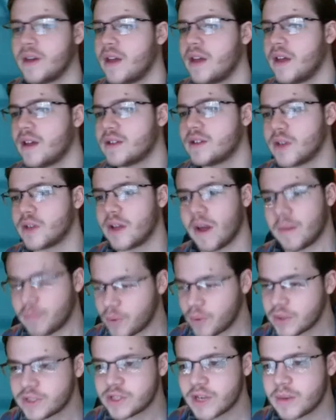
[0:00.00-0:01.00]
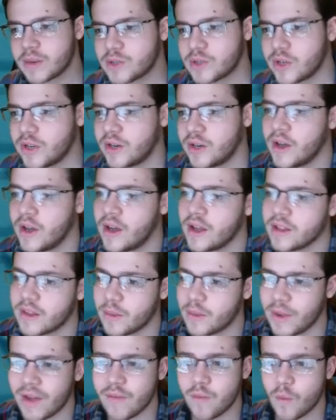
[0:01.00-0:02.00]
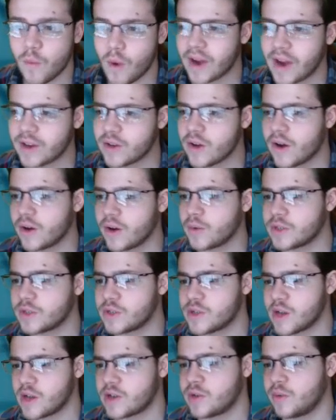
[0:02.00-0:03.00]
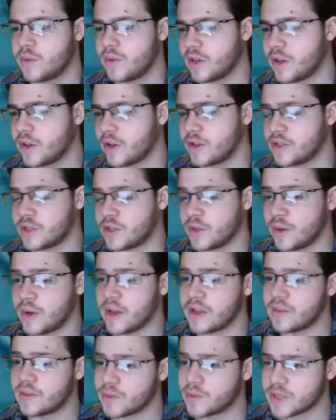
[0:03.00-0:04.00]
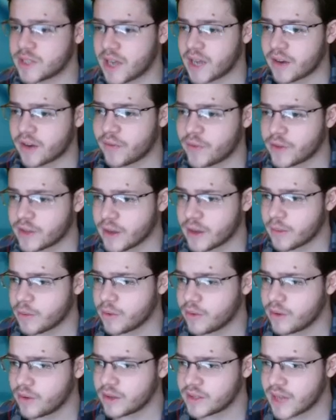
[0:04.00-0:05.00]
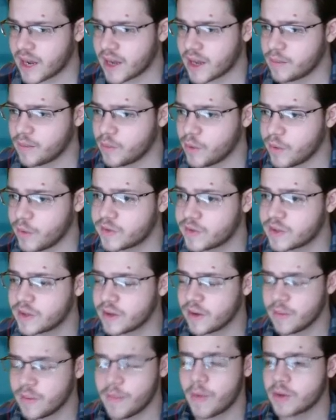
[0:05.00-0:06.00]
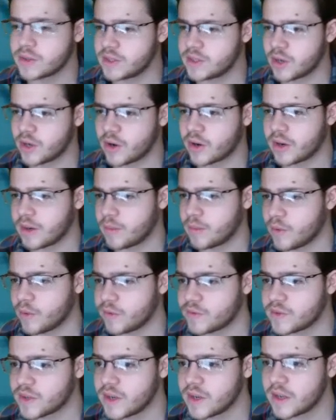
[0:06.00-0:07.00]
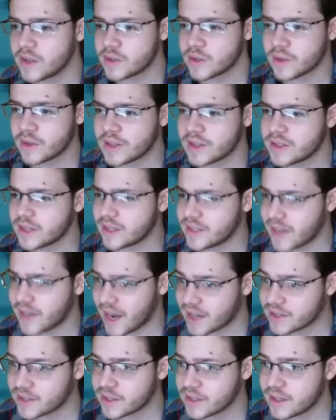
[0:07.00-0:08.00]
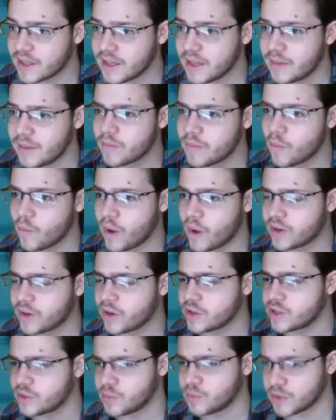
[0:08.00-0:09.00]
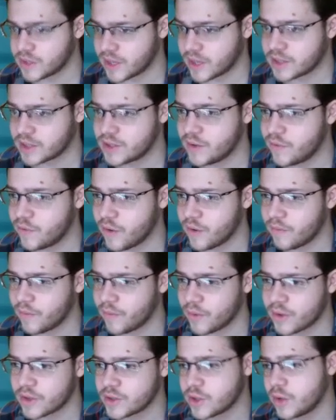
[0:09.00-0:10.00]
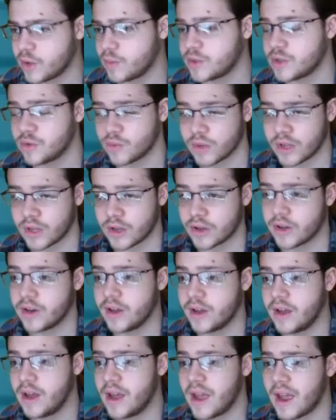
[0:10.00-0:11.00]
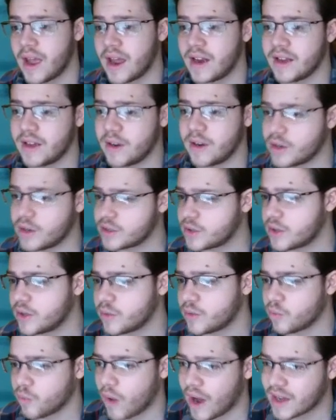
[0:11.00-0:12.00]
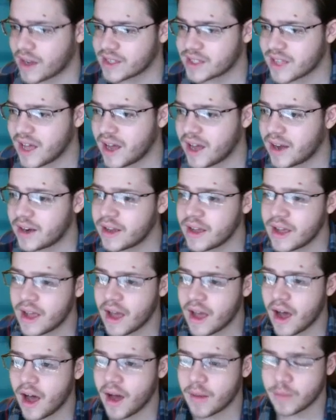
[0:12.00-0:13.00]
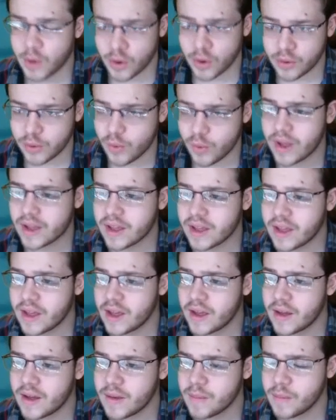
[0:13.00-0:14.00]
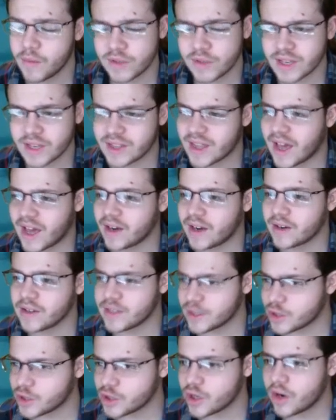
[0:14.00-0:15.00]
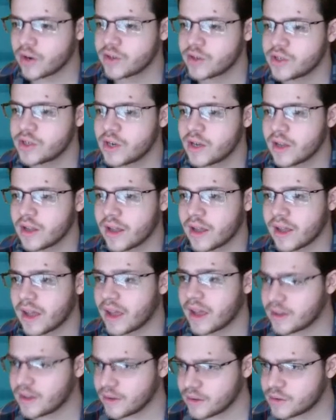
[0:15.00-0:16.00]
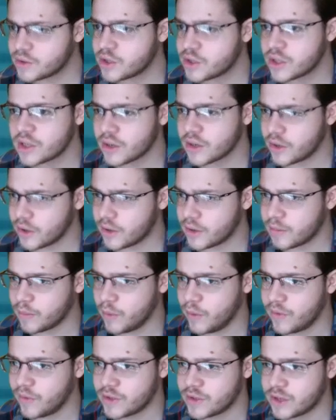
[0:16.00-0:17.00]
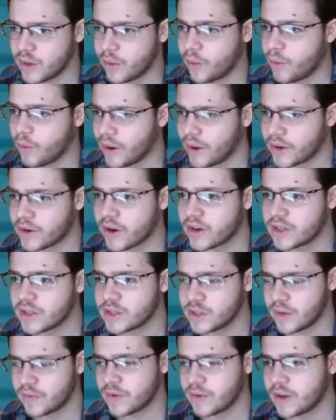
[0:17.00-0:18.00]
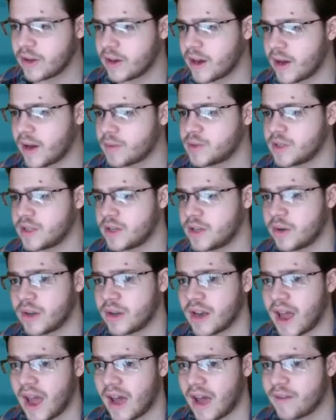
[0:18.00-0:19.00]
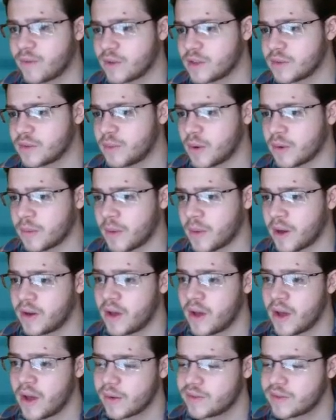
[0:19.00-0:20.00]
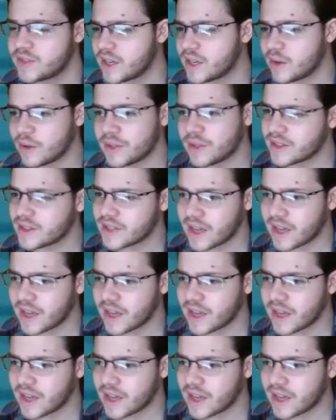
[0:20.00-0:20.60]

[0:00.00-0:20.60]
So yeah, Poison Jab is good. Then we have Wide Guard, which is actually really good too. It's Protect for double attacking moves, multi-targeting moves. So things like Dazzling Gleam, Wide Guard just protects you from for the turn, which is really good. And it also has Rock Slide, Earthquake, moves like that, Discharge. Like, it's just a good move in general. Wide Guard is definitely a good option that you can have on this Pokemon. We've seen it on things like